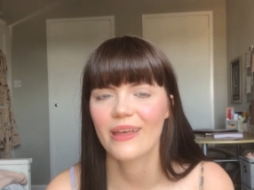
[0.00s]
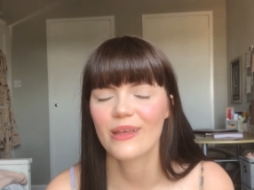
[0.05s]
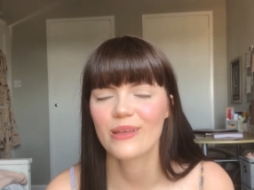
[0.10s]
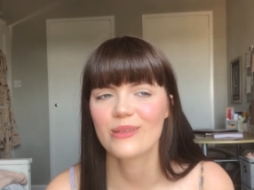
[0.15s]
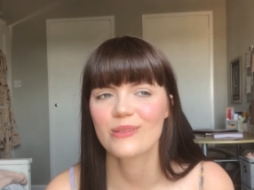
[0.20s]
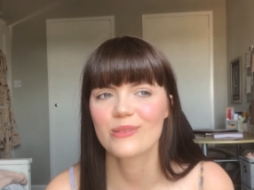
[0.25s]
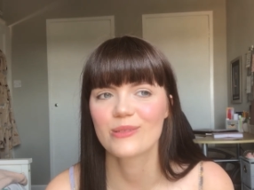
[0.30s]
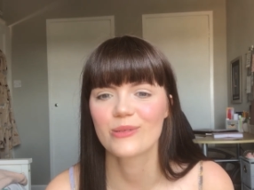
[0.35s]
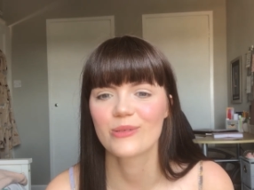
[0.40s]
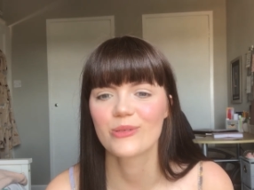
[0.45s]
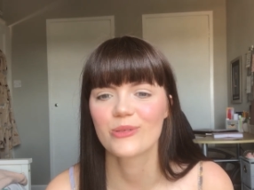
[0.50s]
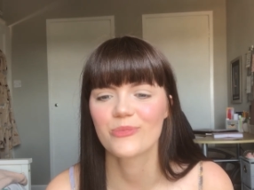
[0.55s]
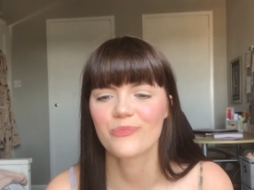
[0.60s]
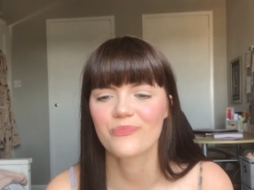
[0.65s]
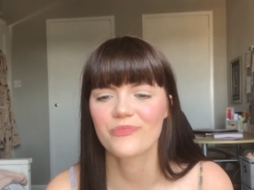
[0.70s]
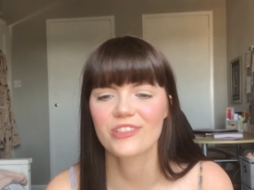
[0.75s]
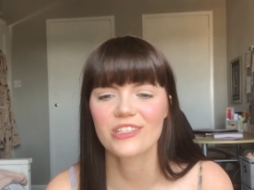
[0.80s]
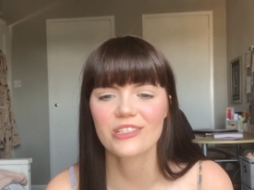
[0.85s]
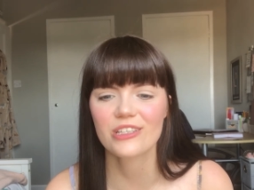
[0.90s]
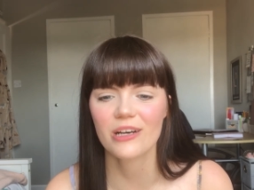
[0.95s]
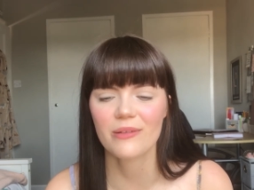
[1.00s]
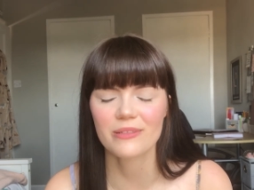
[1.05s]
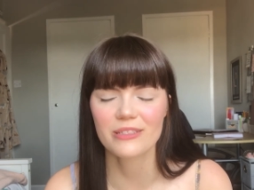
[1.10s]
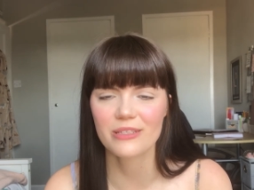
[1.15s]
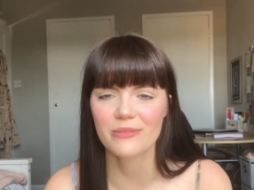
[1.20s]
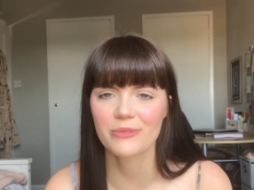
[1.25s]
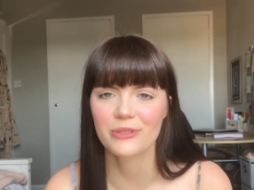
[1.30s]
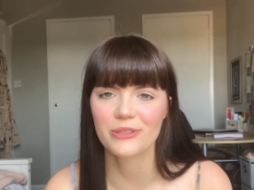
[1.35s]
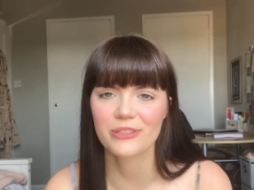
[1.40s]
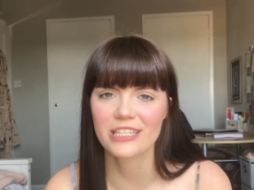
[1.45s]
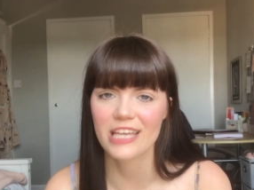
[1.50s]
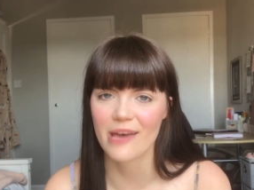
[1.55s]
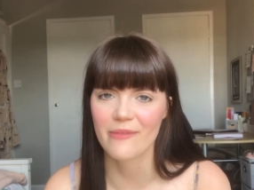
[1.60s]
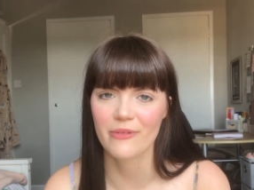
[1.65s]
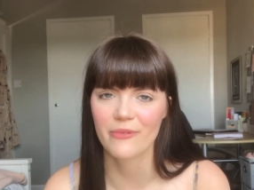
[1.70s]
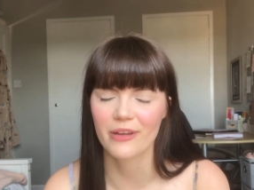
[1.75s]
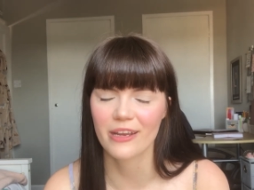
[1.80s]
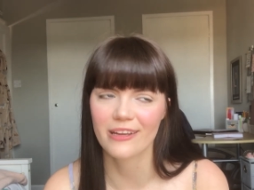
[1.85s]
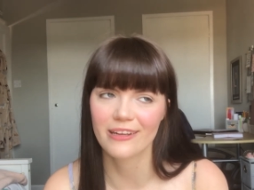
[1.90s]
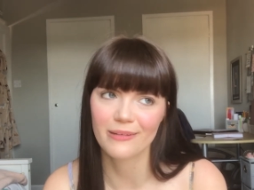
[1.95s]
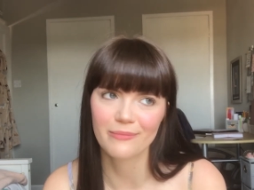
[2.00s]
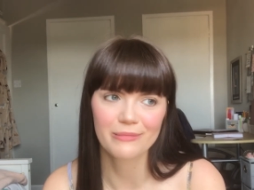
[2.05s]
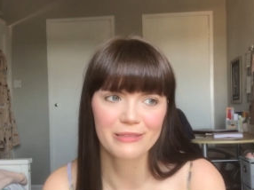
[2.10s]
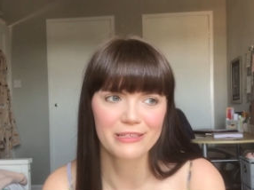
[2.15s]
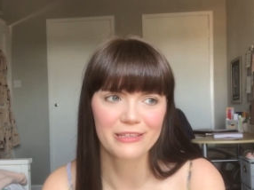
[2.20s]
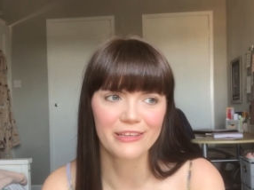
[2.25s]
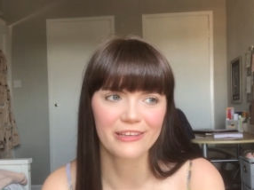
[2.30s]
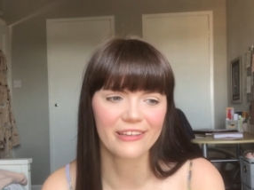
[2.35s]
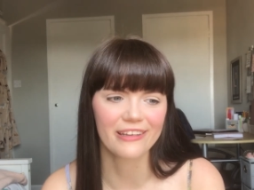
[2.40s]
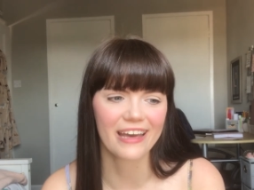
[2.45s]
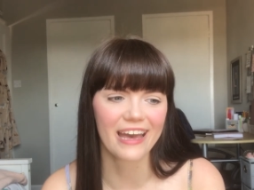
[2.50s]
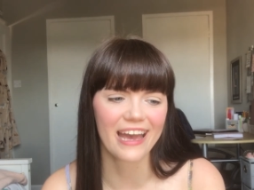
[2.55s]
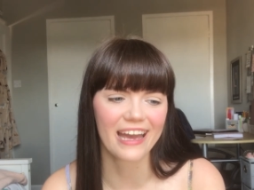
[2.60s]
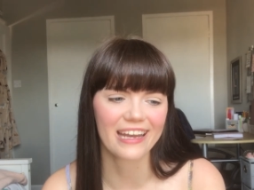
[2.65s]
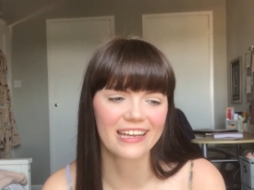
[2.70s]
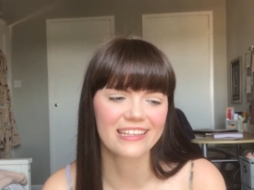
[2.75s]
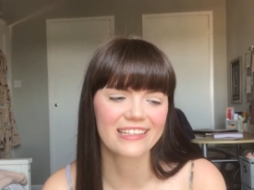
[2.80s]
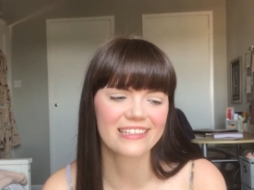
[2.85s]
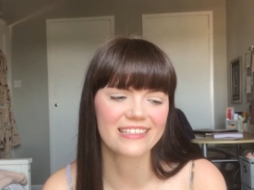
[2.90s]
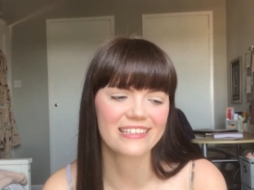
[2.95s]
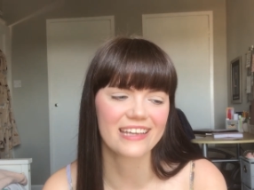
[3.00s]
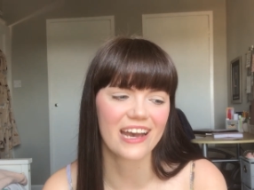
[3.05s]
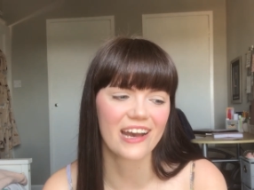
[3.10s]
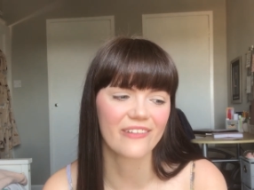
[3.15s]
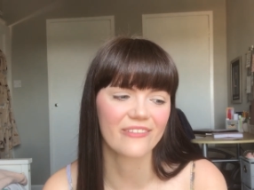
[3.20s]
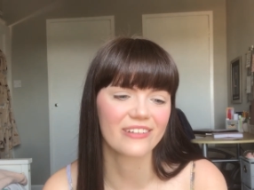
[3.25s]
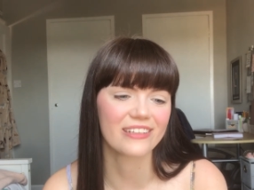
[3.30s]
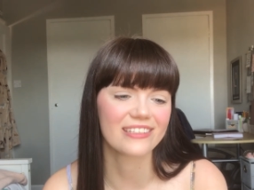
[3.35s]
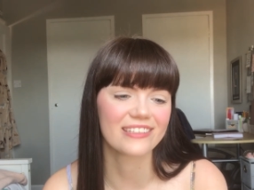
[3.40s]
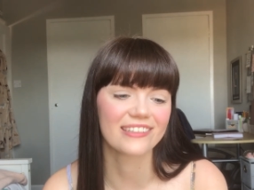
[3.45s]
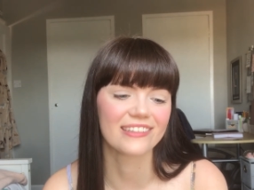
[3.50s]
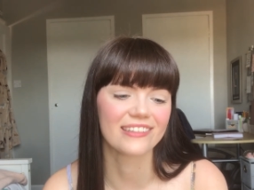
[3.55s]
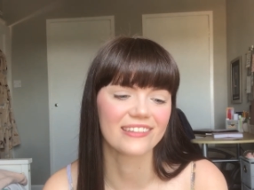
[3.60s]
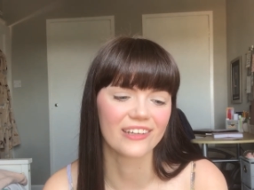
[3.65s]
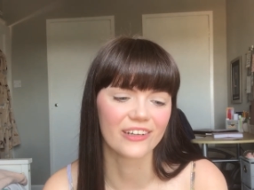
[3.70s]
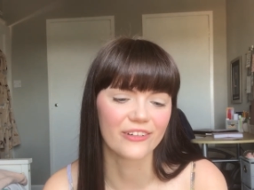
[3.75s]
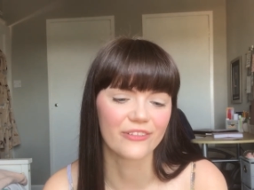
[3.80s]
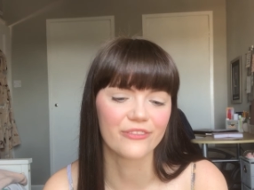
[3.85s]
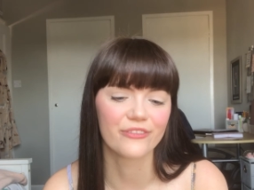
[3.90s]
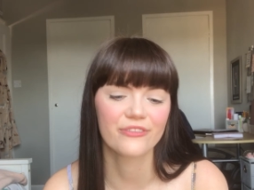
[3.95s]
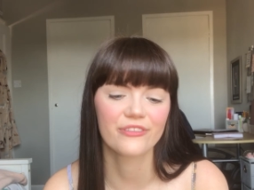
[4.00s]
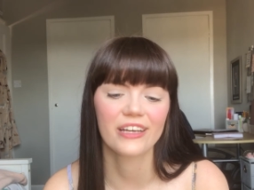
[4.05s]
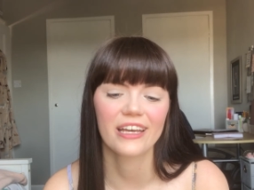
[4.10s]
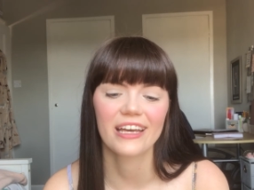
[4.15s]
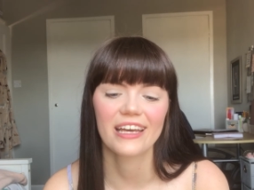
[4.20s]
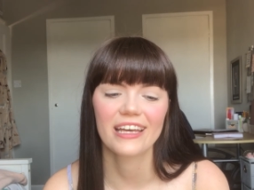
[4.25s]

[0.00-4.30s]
So just comment down below, tell me what you're up to, and I would love